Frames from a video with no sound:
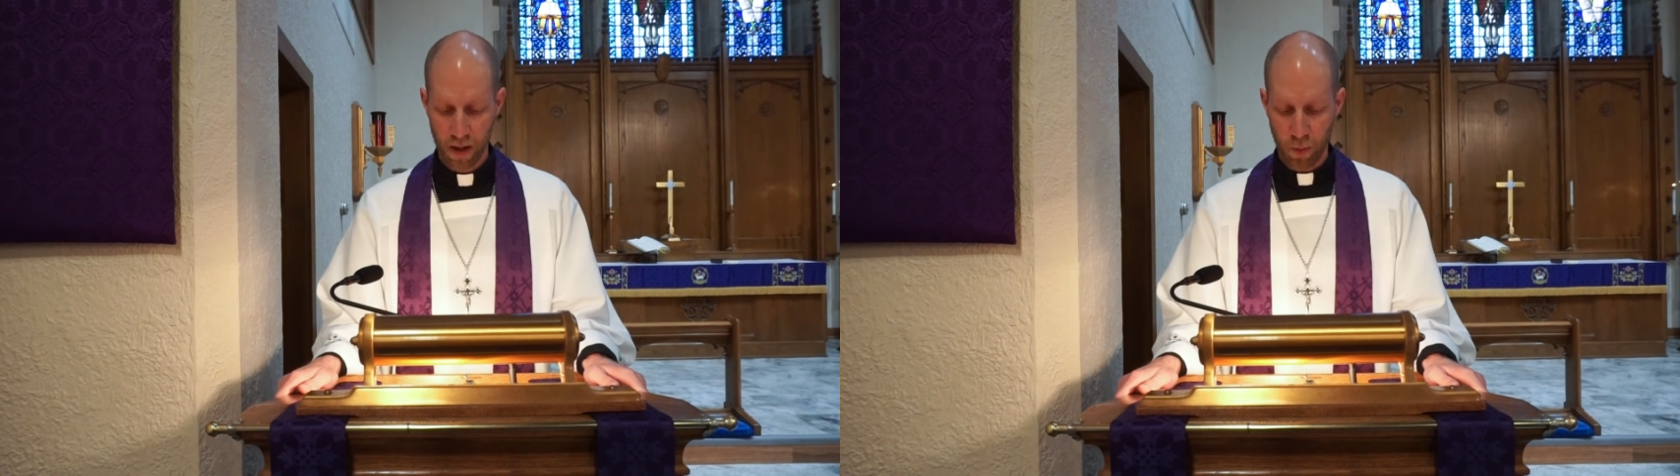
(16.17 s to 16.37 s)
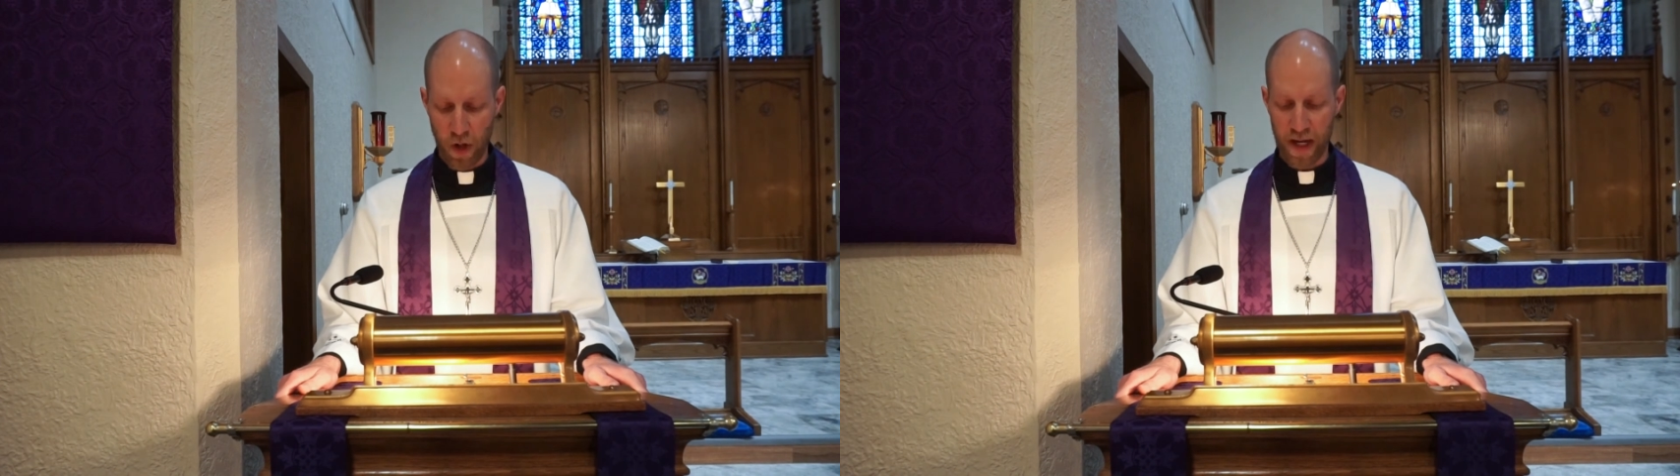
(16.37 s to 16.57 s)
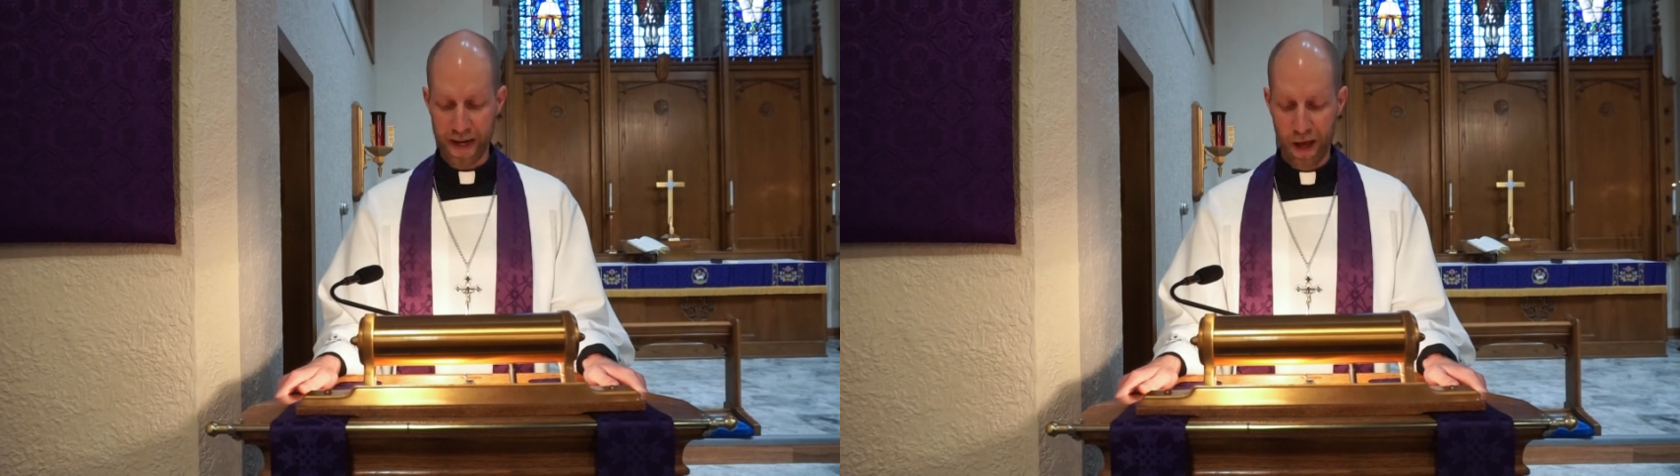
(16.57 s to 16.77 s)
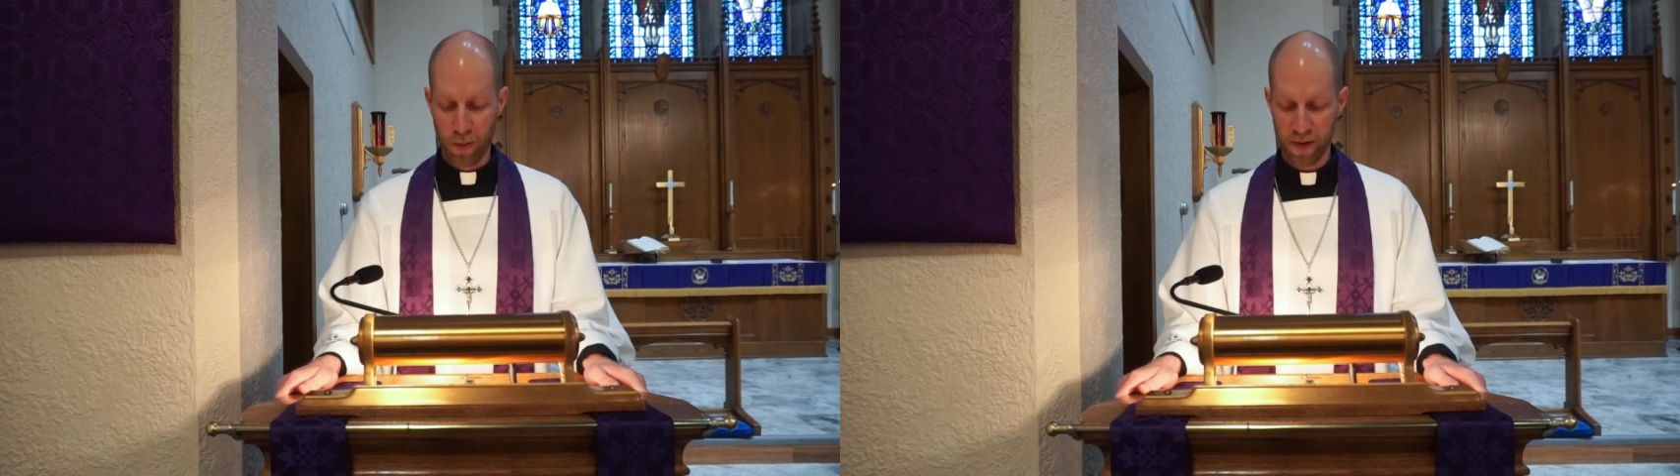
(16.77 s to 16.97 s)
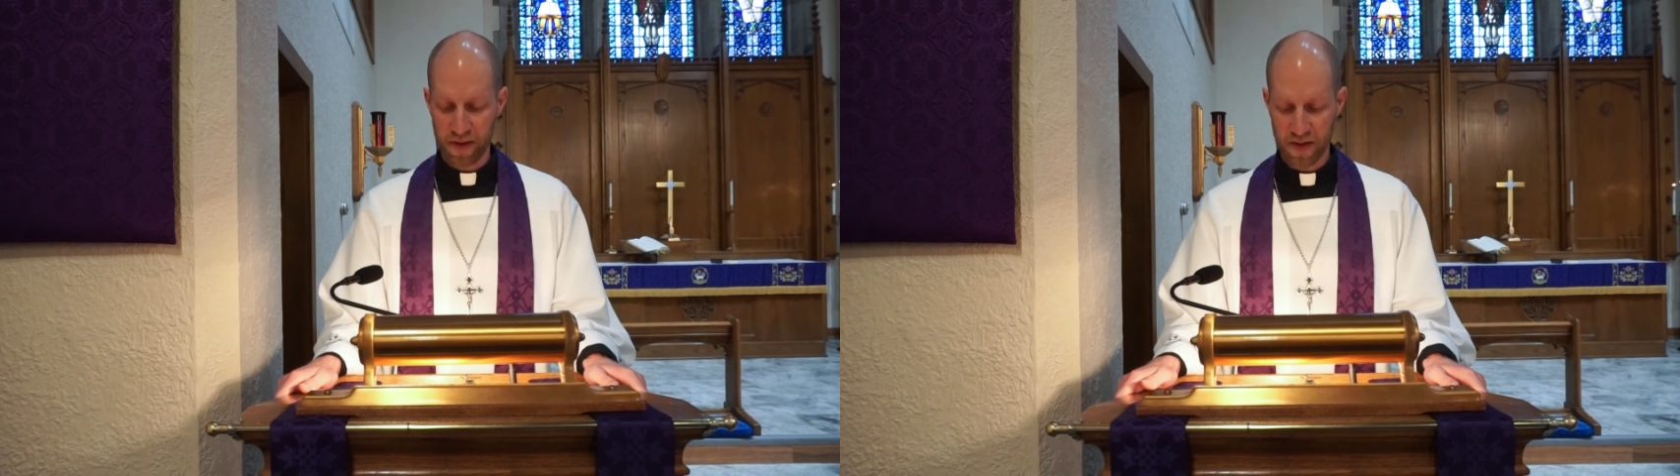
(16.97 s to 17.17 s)
where he had
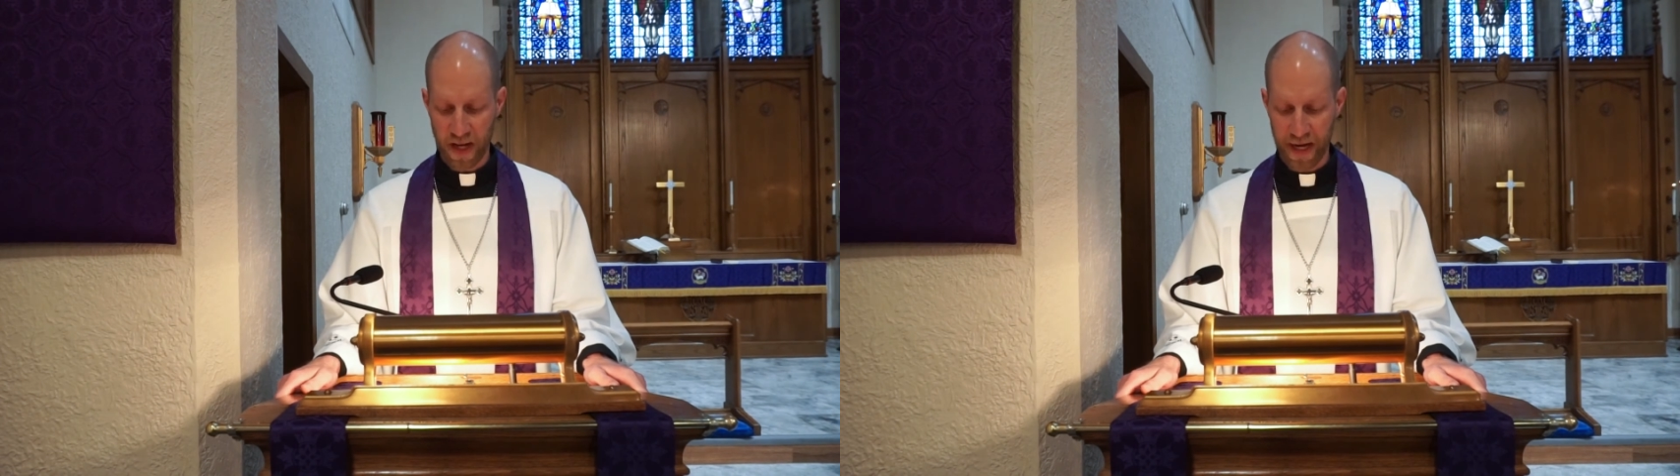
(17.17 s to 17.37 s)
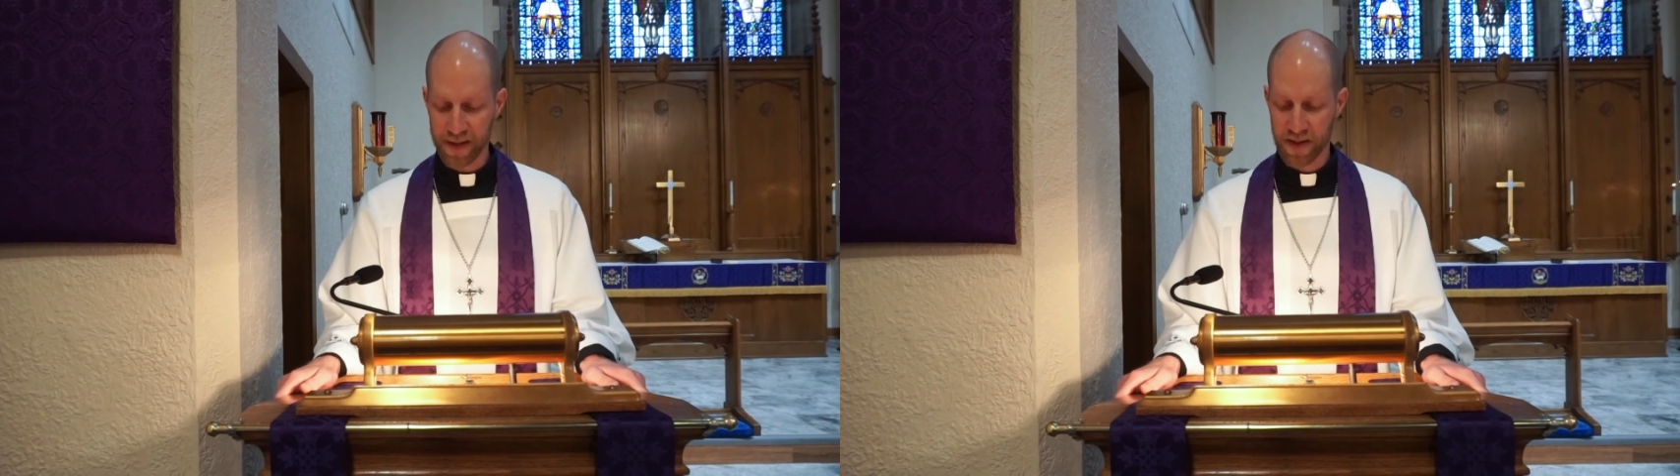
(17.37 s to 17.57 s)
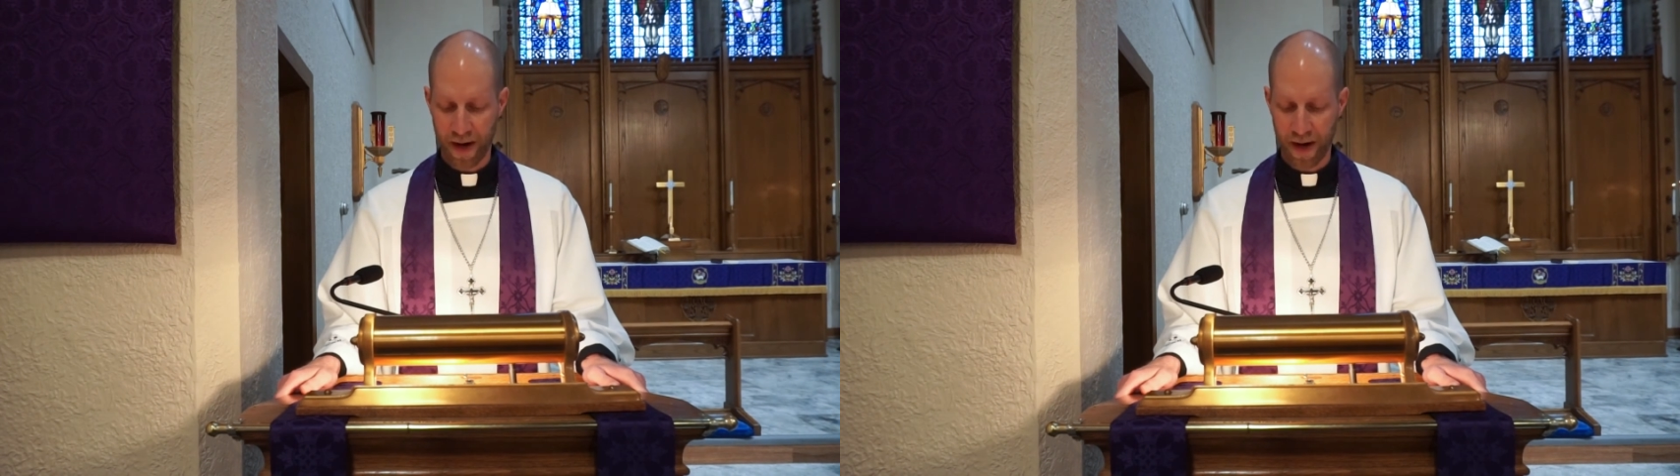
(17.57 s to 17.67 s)
knelt with his hands